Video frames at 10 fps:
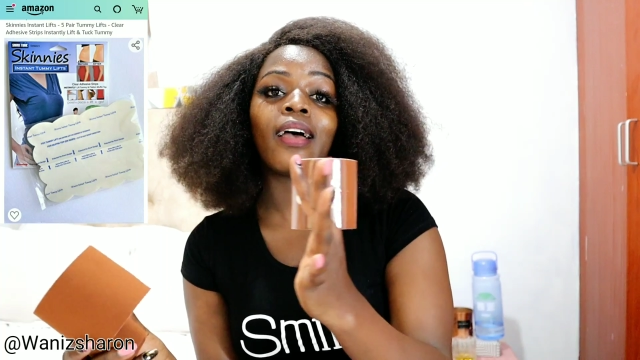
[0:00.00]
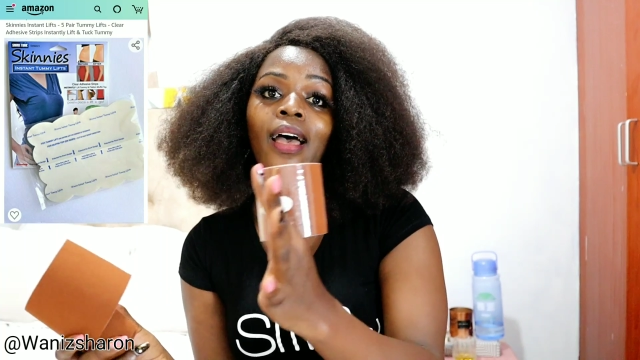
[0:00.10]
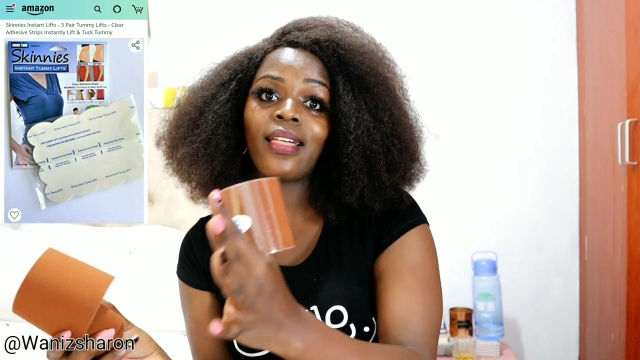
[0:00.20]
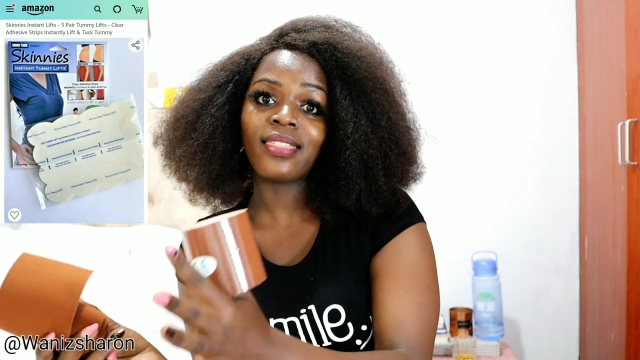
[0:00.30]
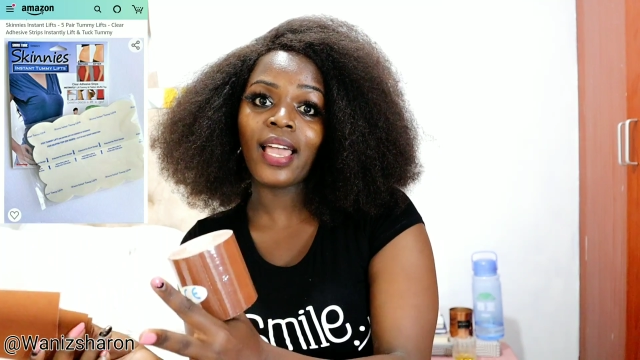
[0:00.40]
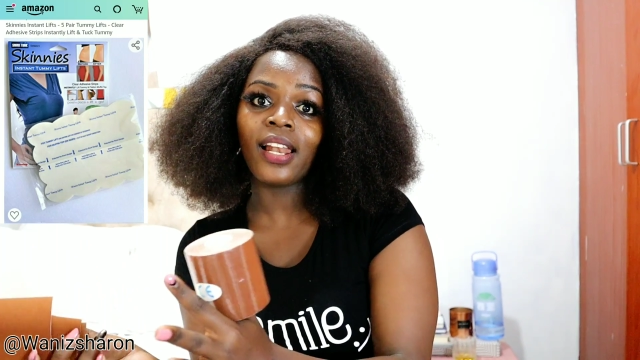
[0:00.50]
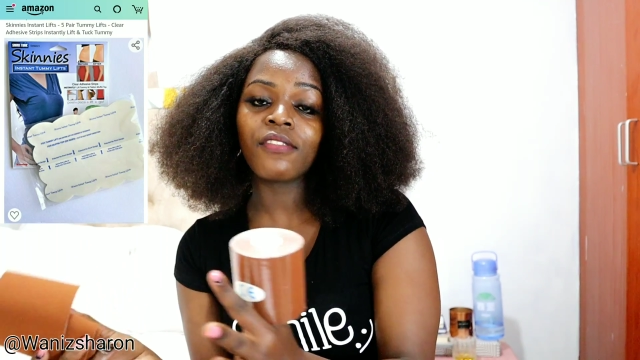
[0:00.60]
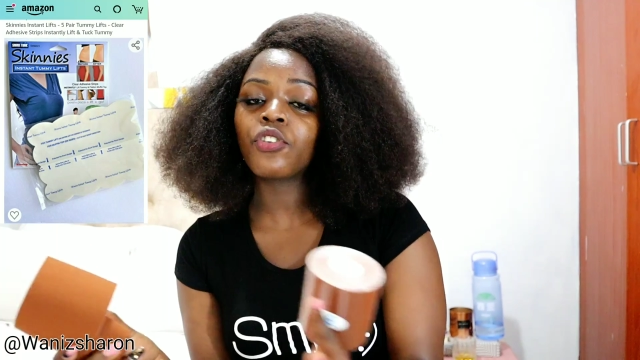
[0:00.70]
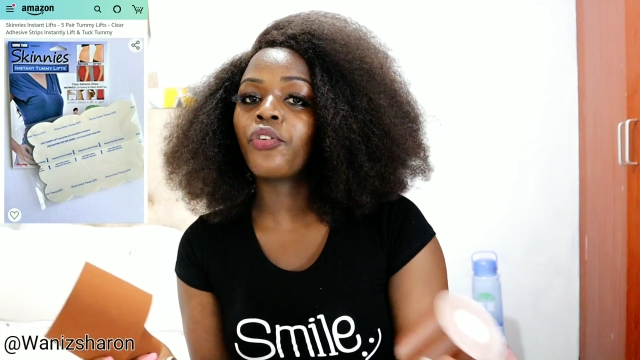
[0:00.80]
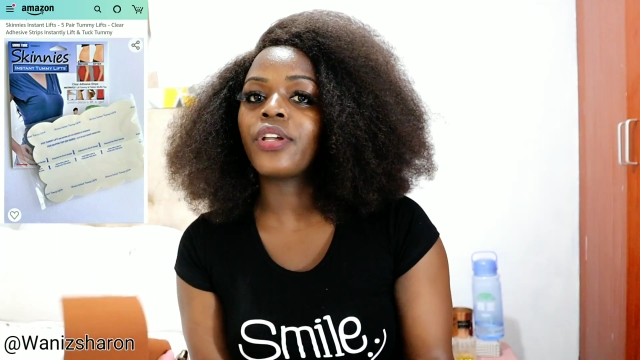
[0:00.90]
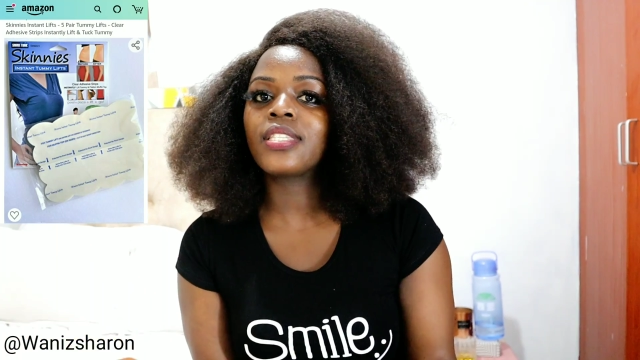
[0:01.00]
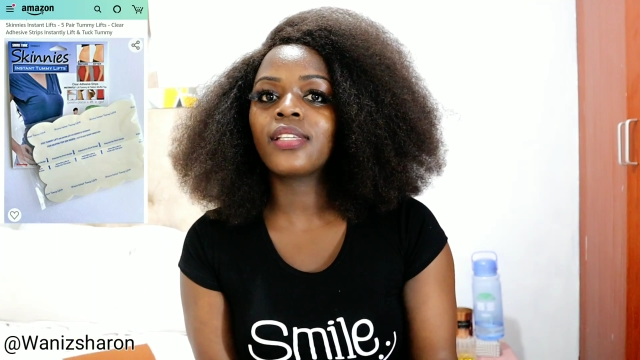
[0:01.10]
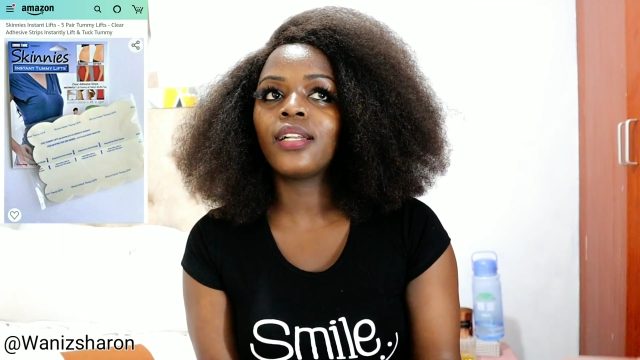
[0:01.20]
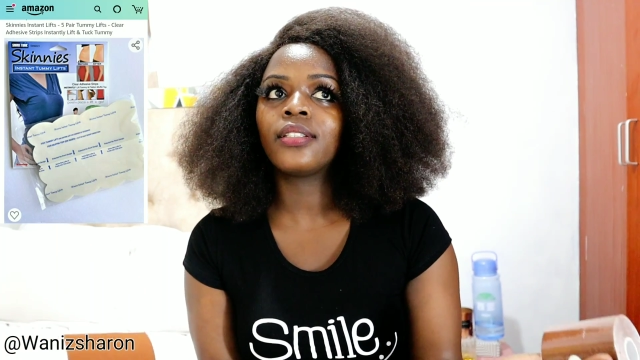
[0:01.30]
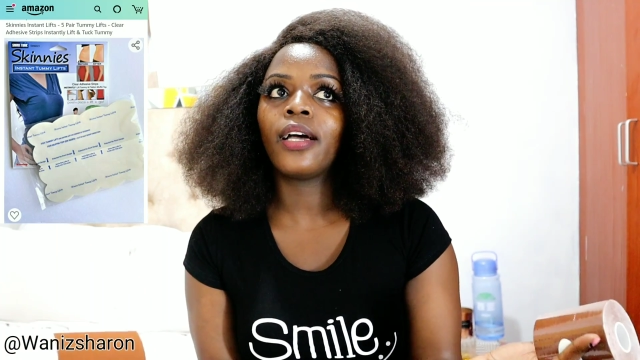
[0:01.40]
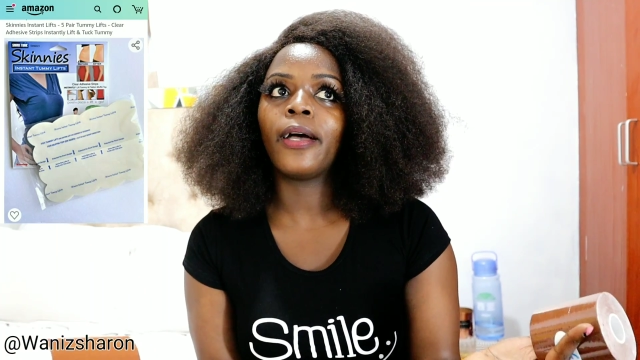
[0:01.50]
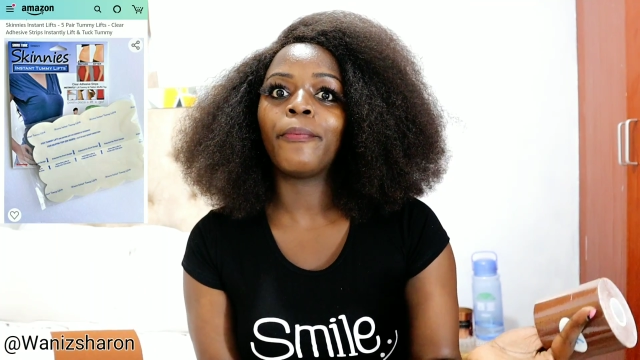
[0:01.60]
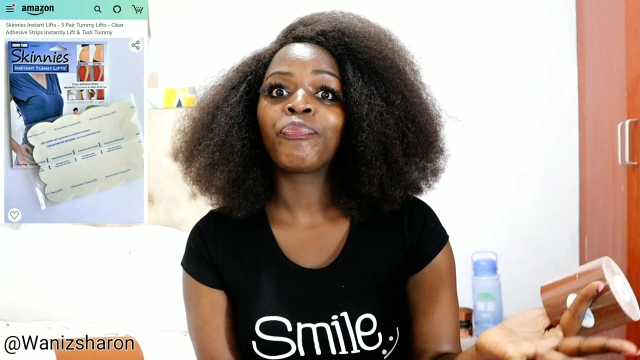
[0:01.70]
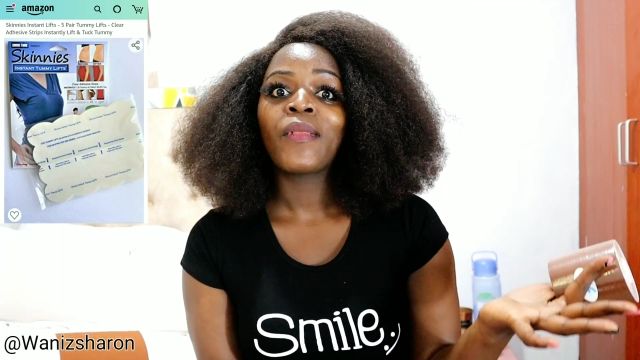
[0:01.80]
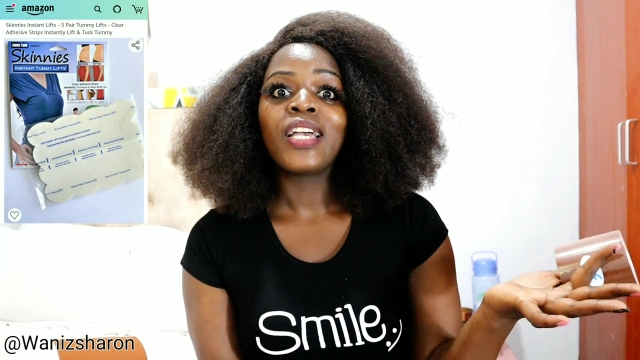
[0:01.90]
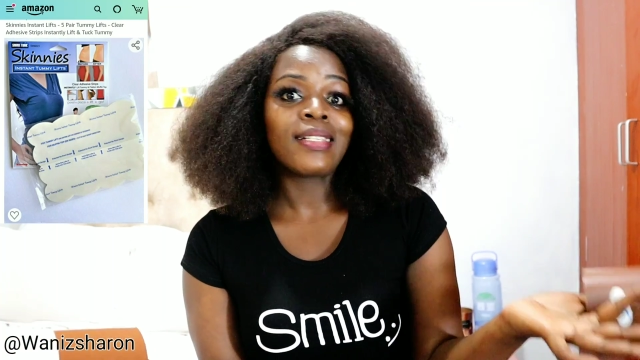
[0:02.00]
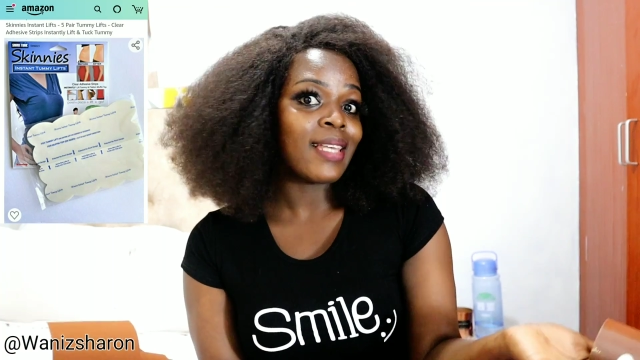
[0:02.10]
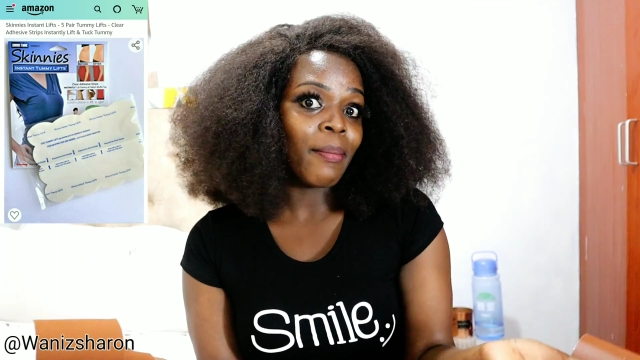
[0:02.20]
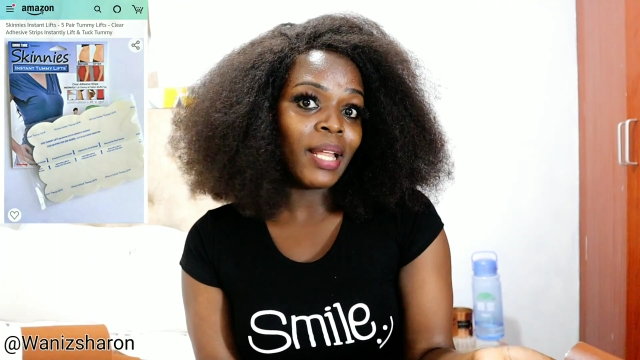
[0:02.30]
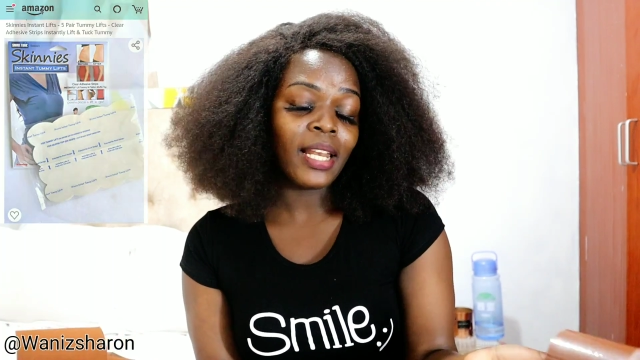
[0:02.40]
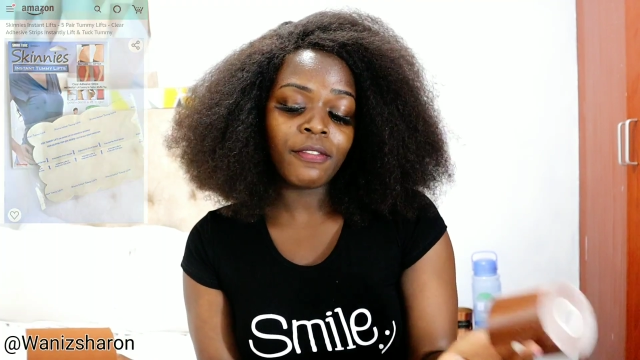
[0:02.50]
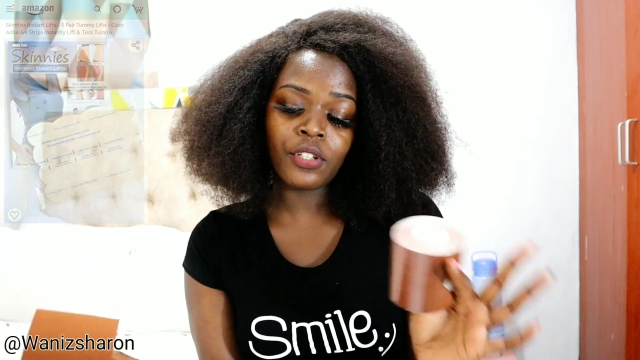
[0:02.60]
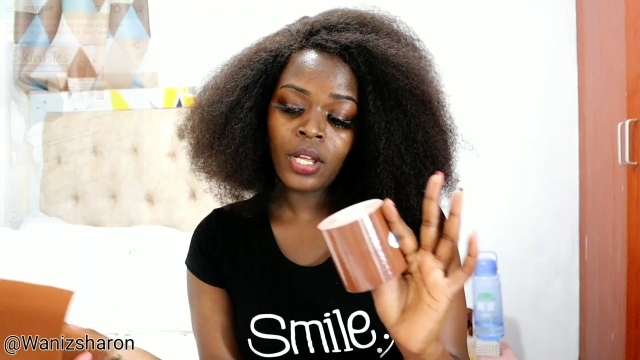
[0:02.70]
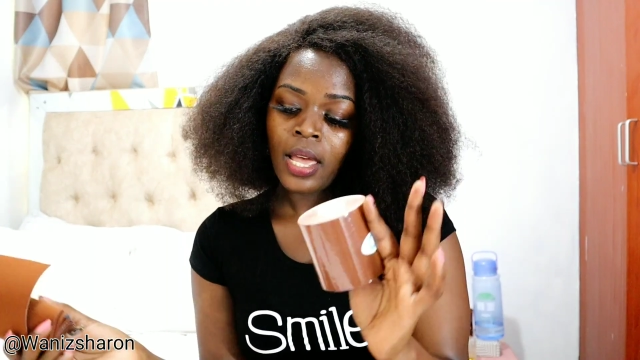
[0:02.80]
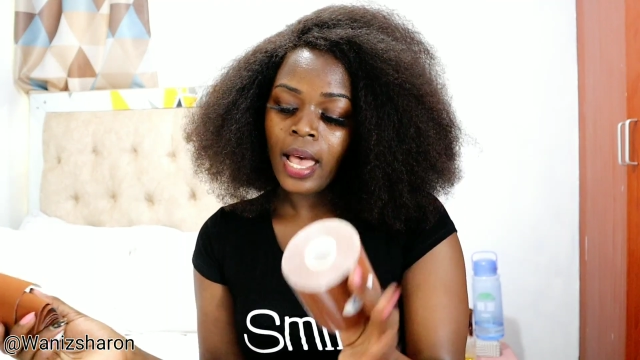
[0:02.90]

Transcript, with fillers: thigh lift or instant tummy lift.